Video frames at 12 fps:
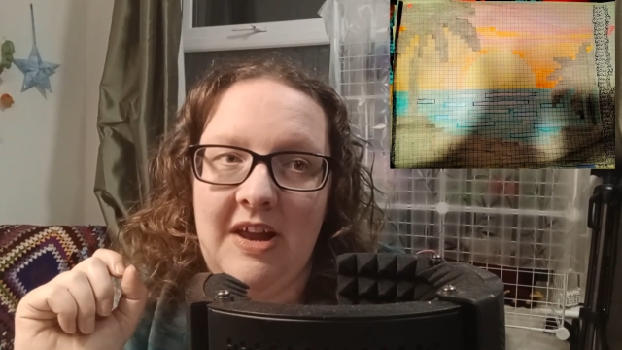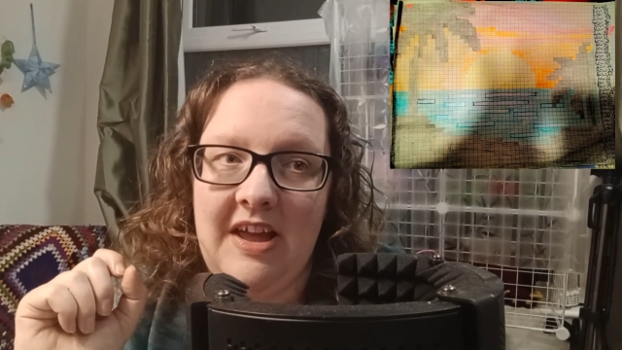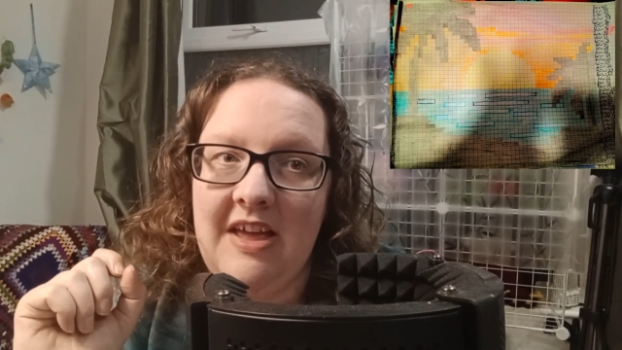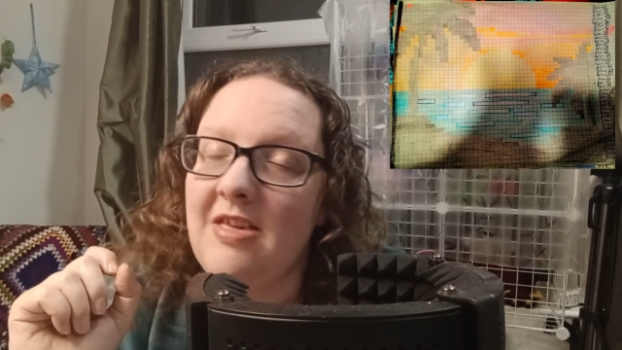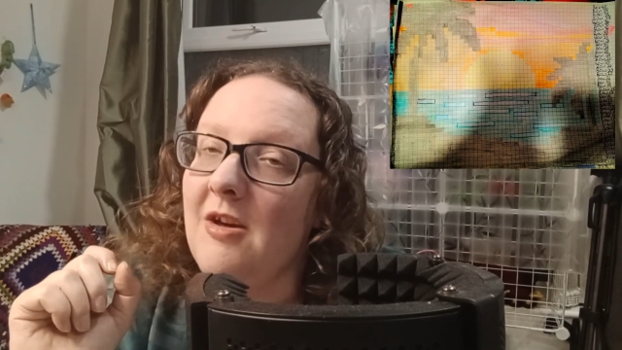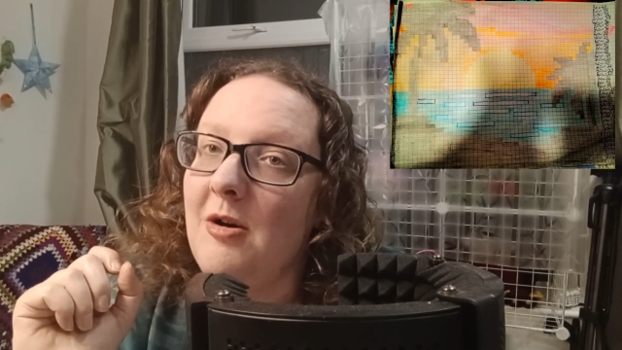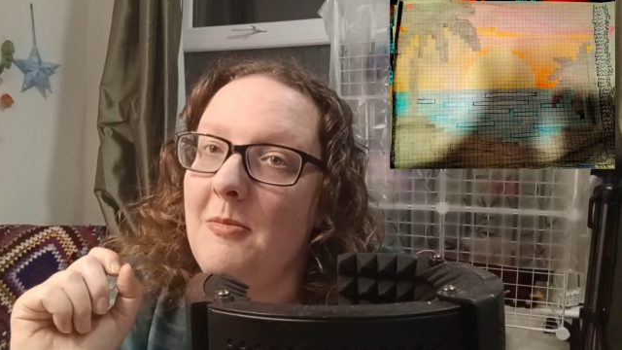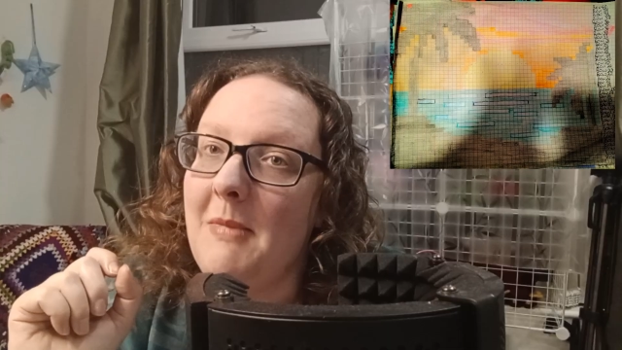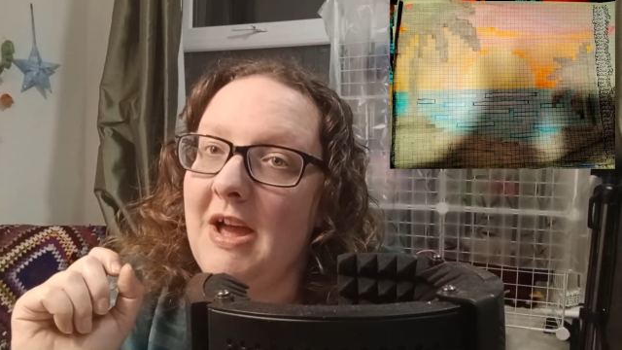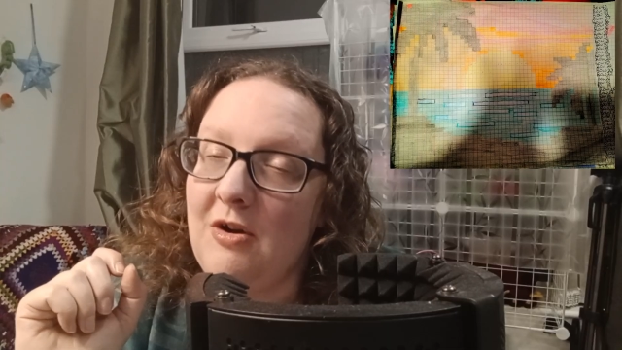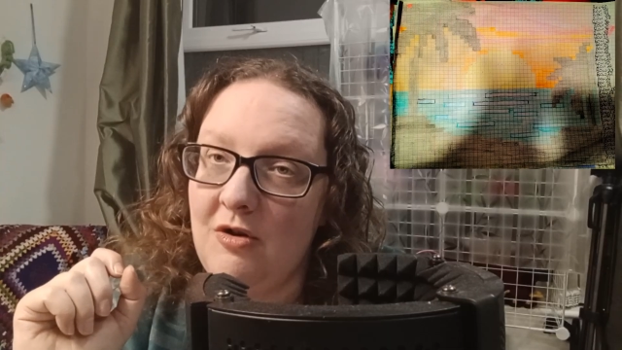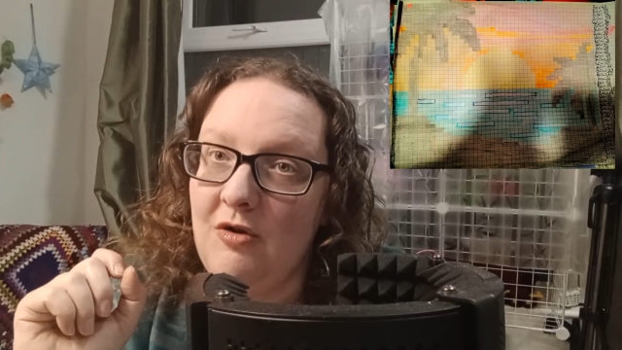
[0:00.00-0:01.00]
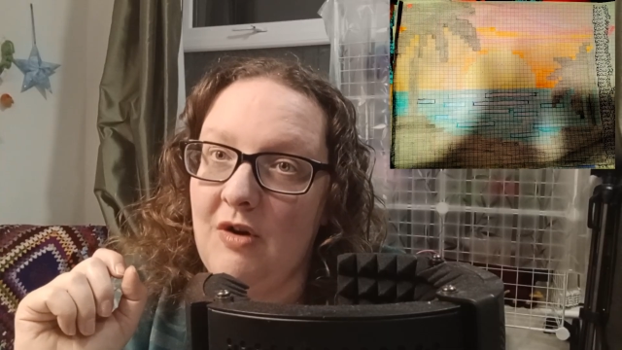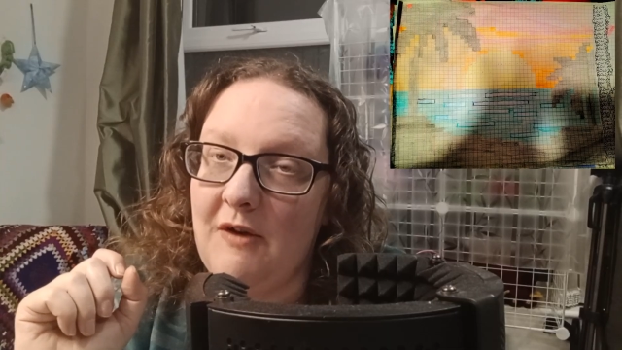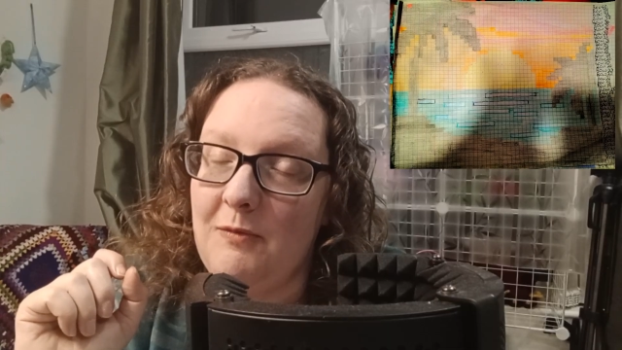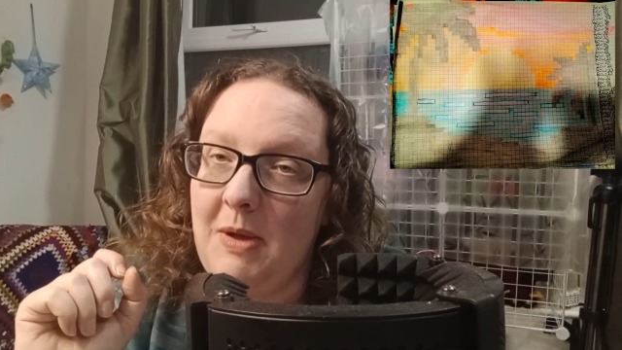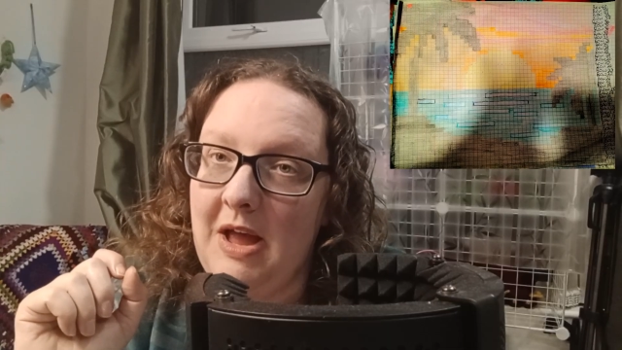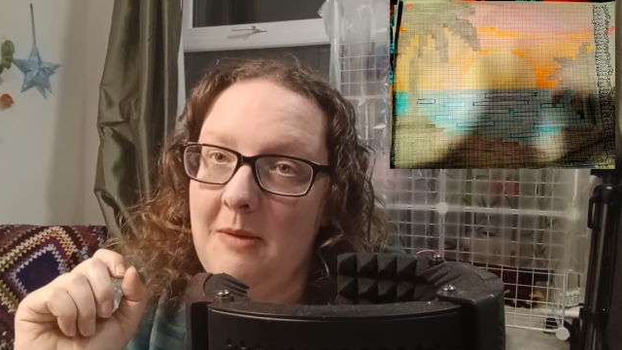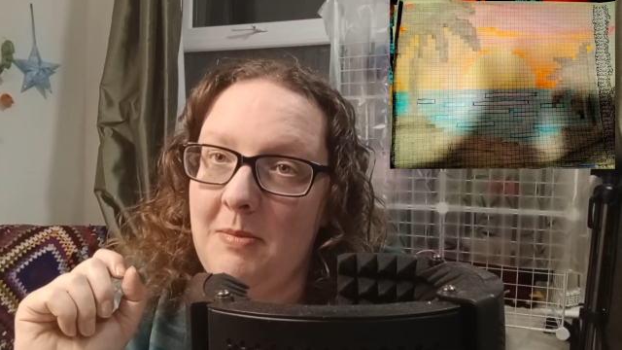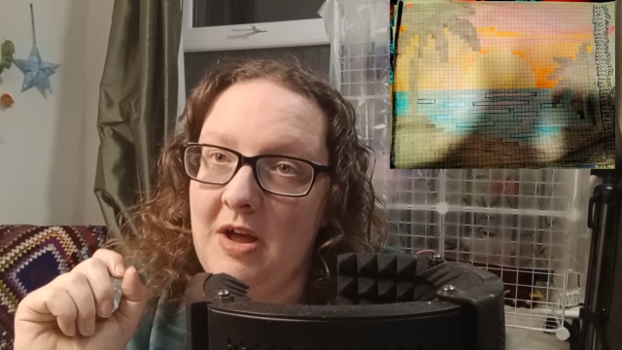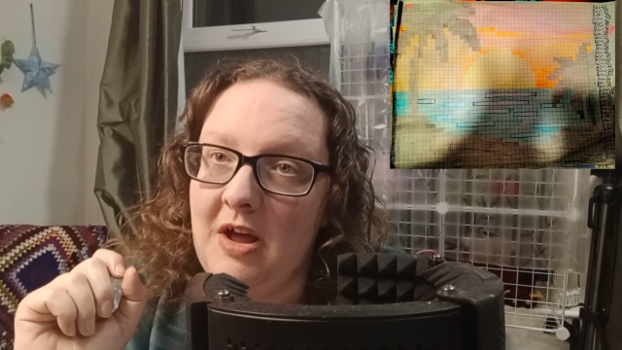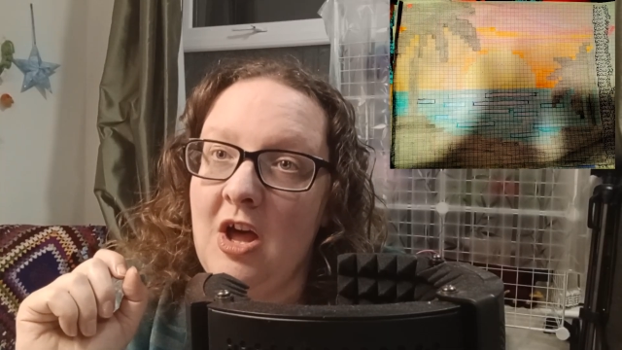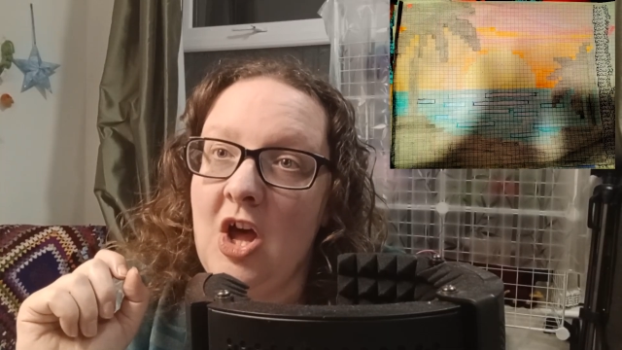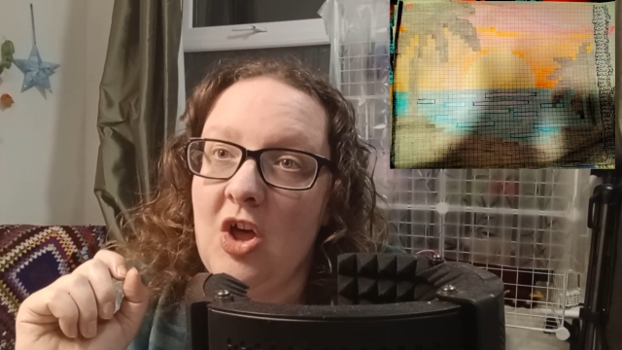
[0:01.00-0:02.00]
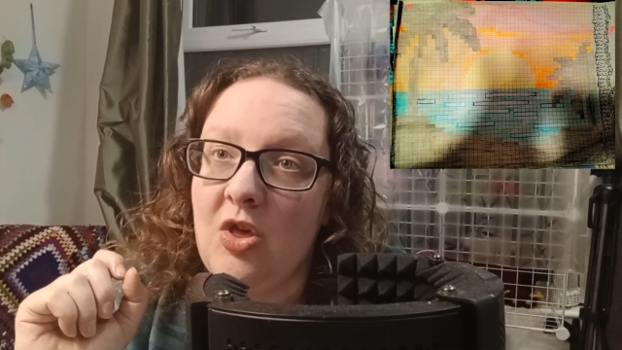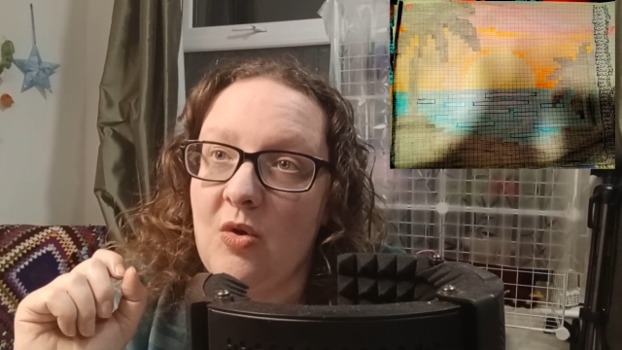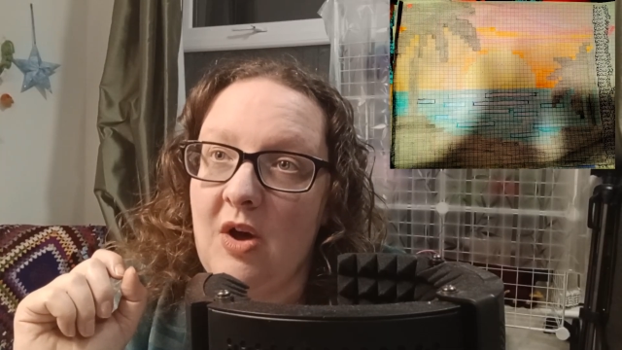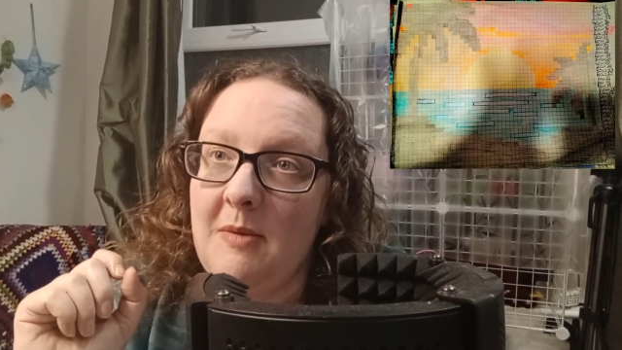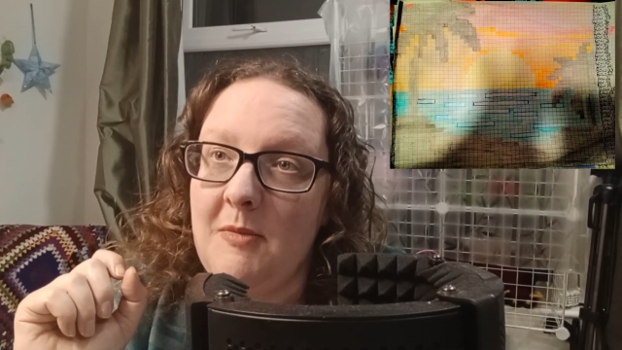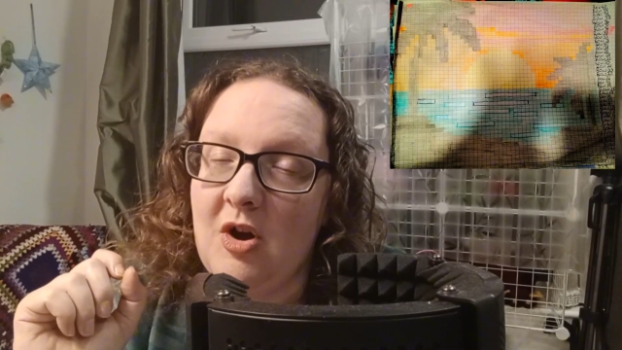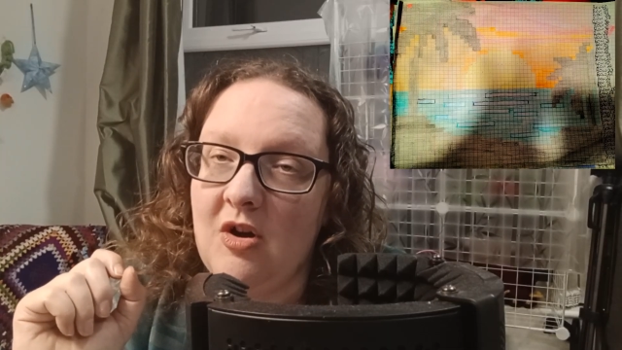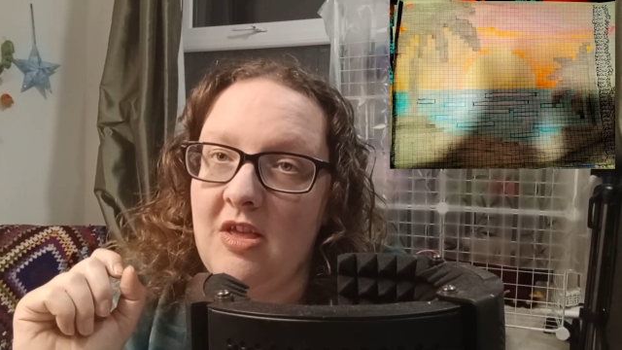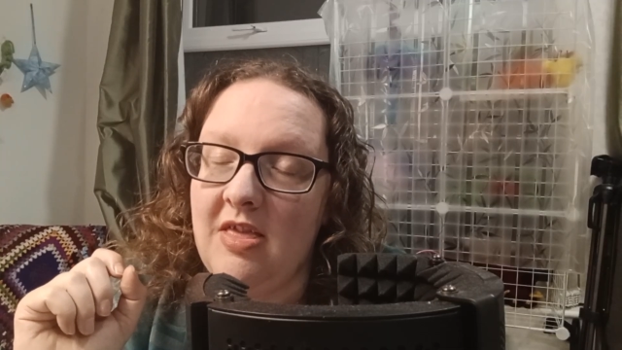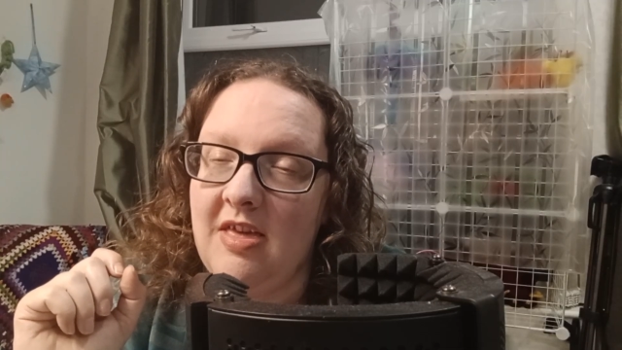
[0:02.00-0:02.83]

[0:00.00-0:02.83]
it on my own graph paper so I'm not